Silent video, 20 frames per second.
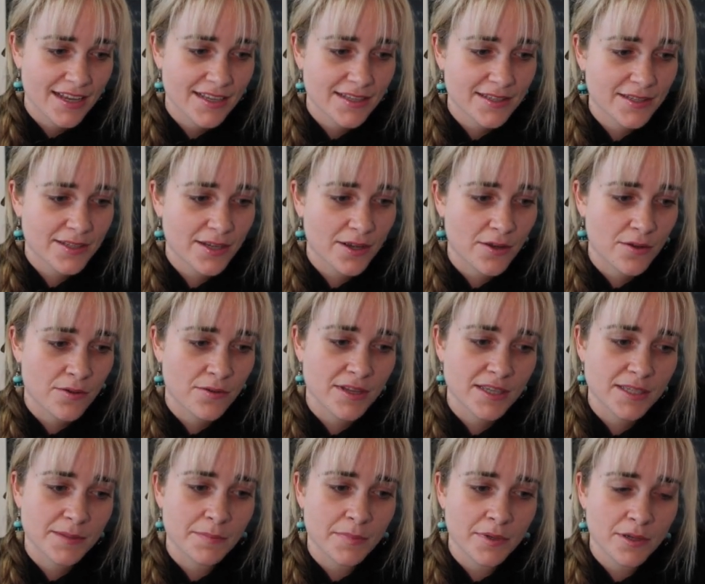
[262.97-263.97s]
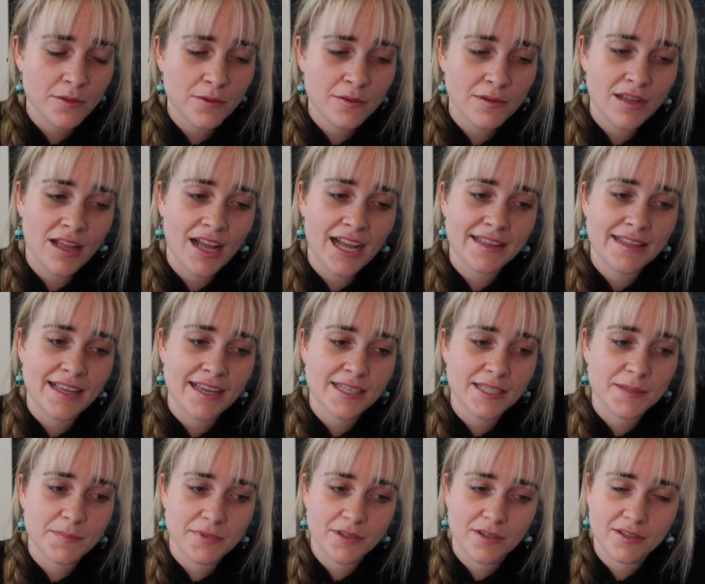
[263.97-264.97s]
So this blue line that
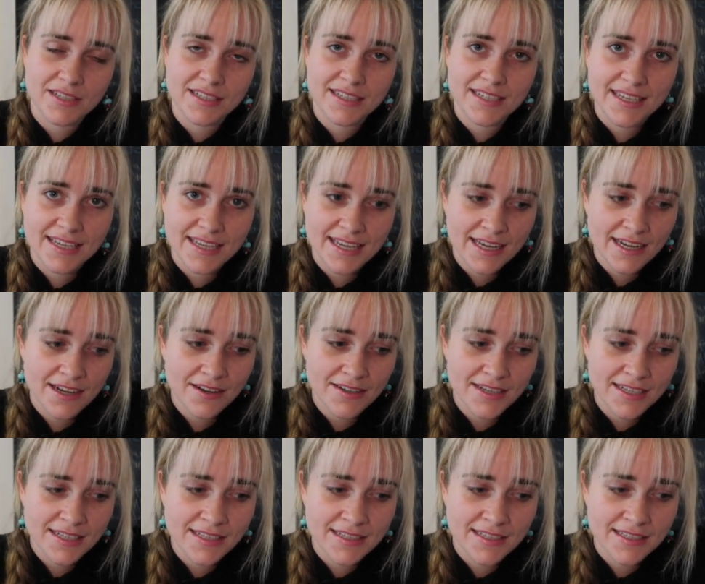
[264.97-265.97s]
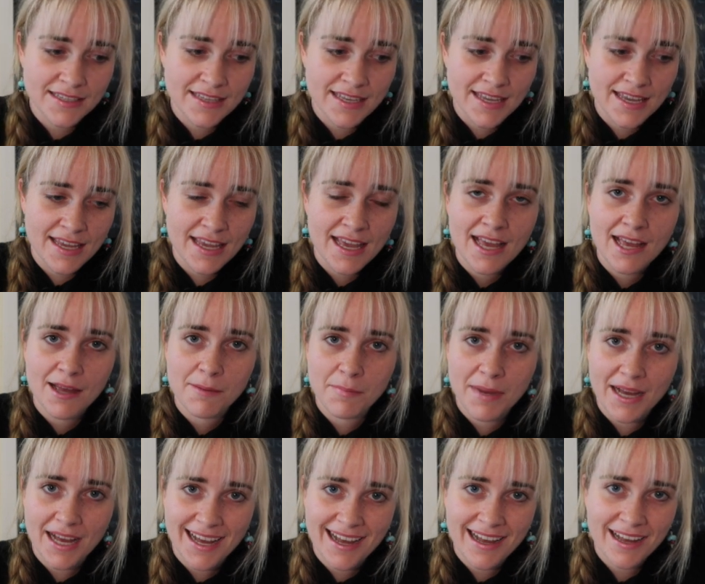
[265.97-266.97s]
is plotted here is the
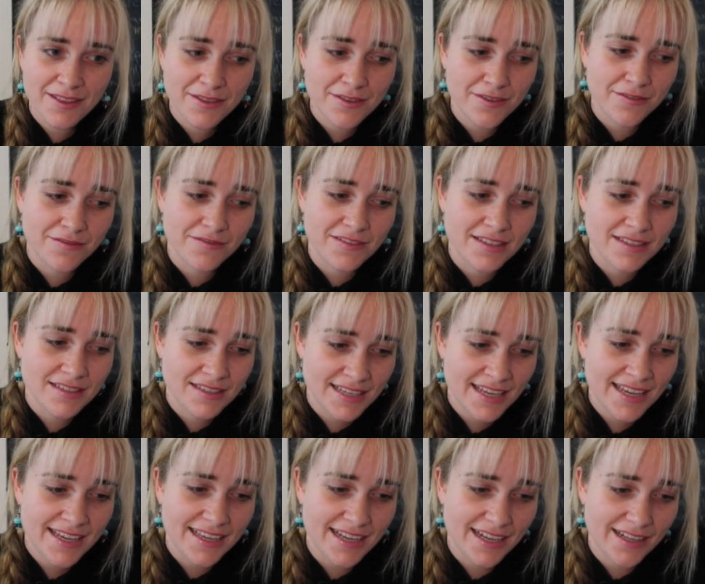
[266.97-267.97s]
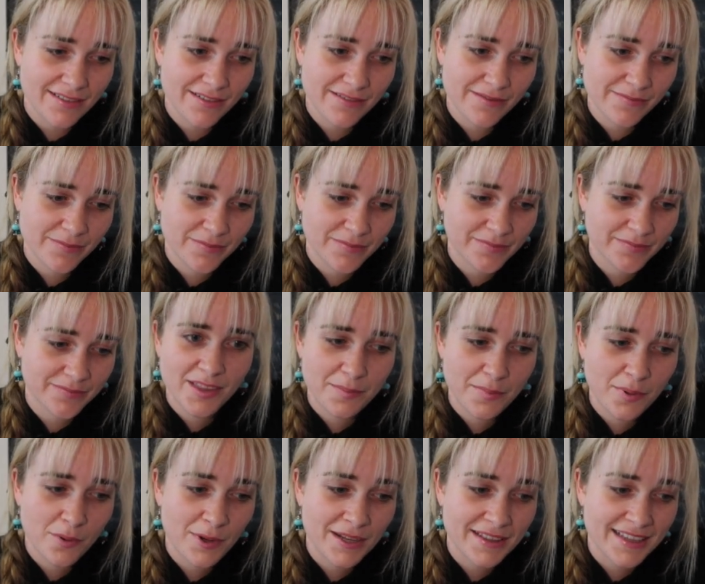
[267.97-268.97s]
path of the seagull. The
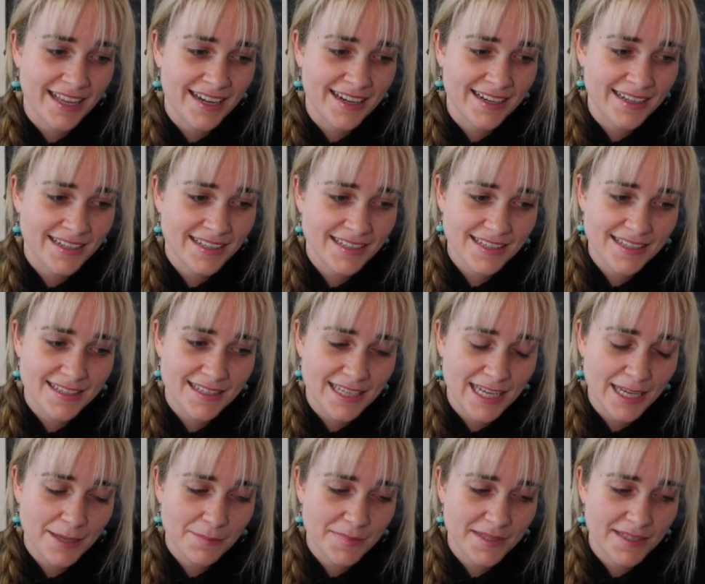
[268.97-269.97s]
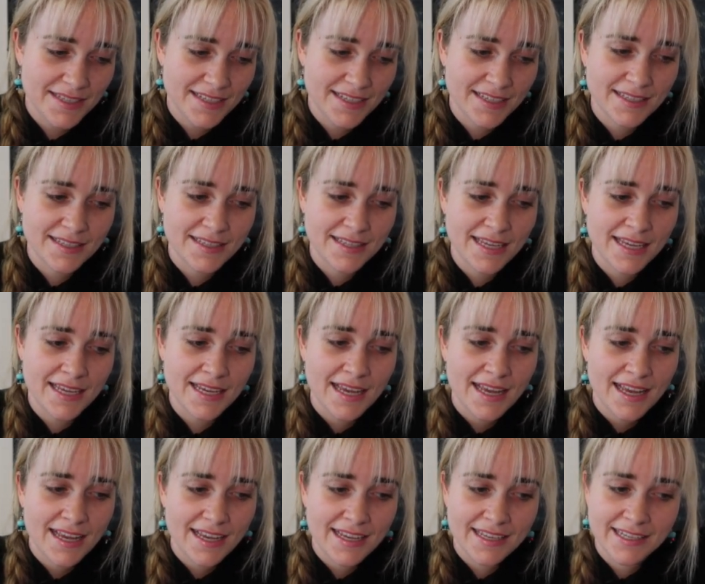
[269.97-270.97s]
point that it intercepts is the
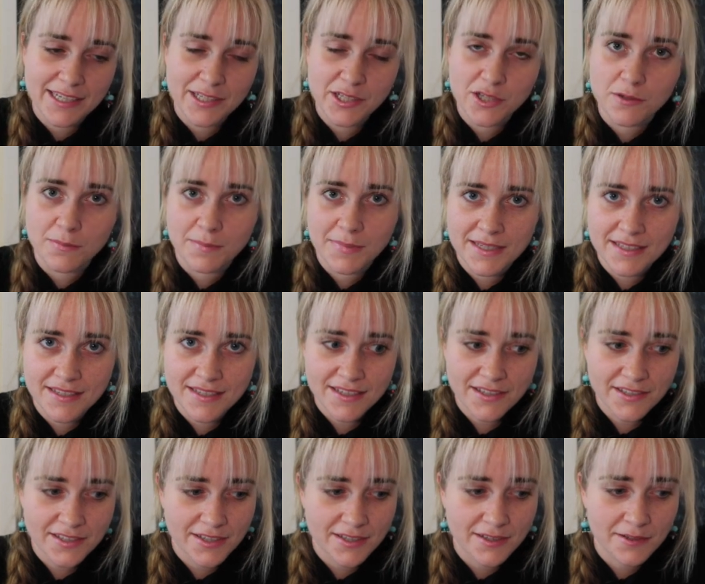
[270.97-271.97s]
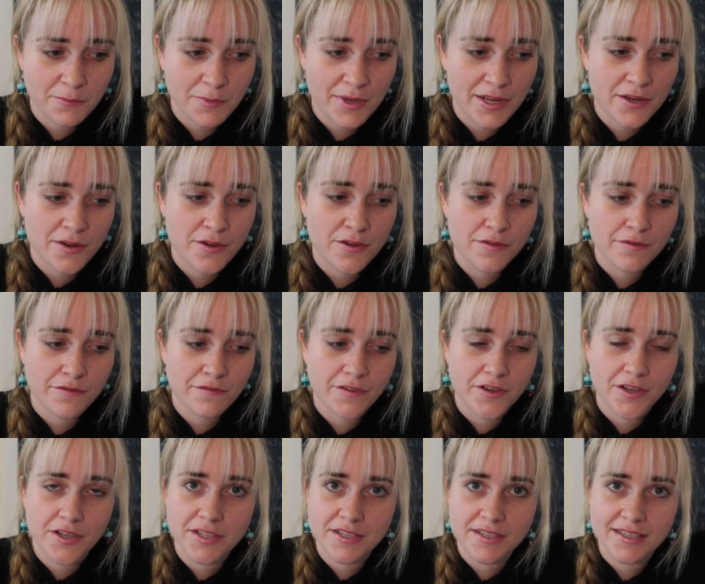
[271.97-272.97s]
initial position when you
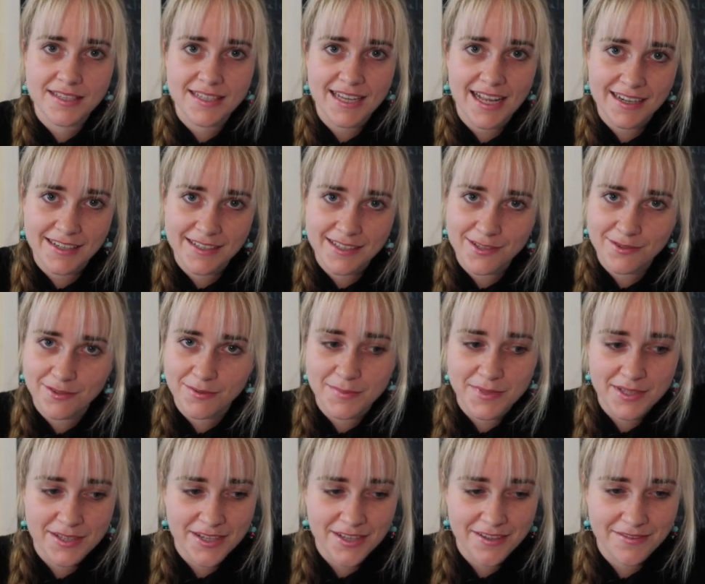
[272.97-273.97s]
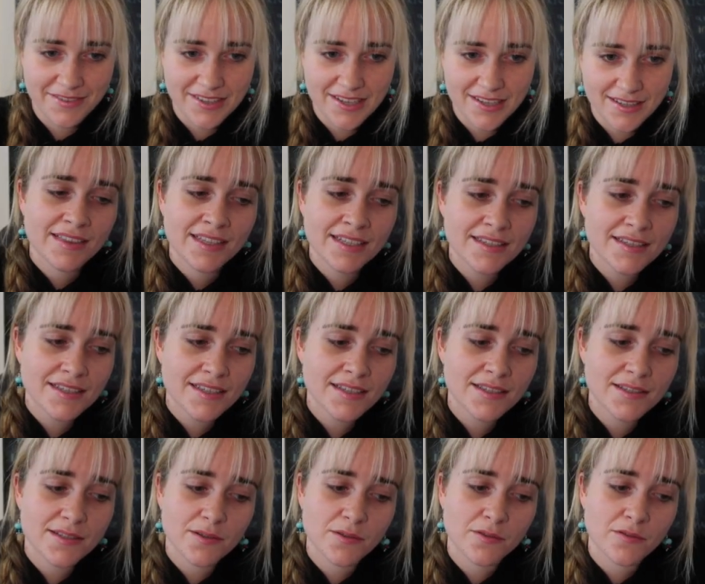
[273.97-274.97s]
first started to observe it. This
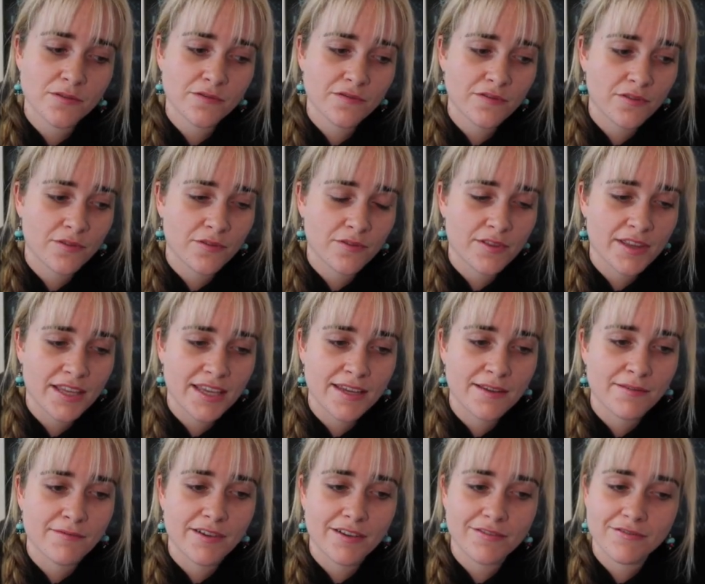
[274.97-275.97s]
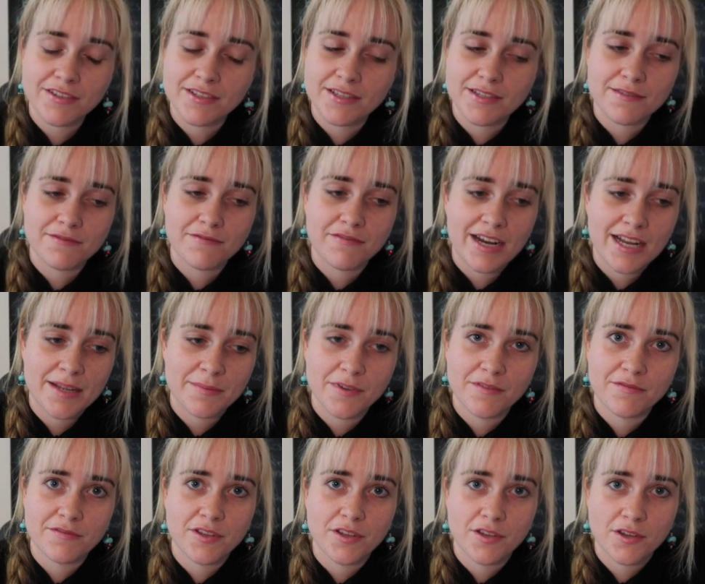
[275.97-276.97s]
is all for the reference frame
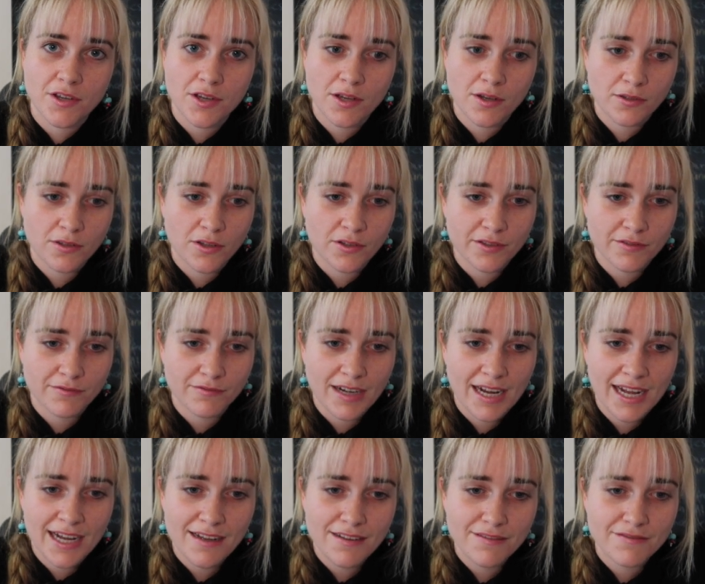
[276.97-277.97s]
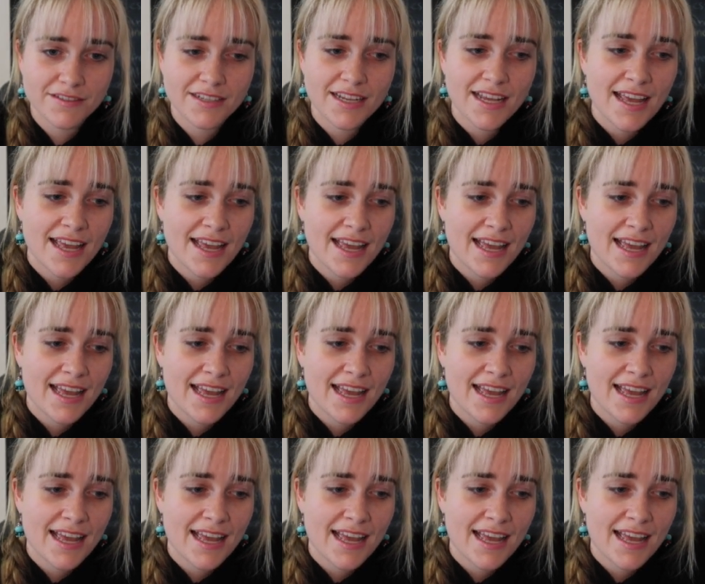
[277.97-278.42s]
of the girl on the raft,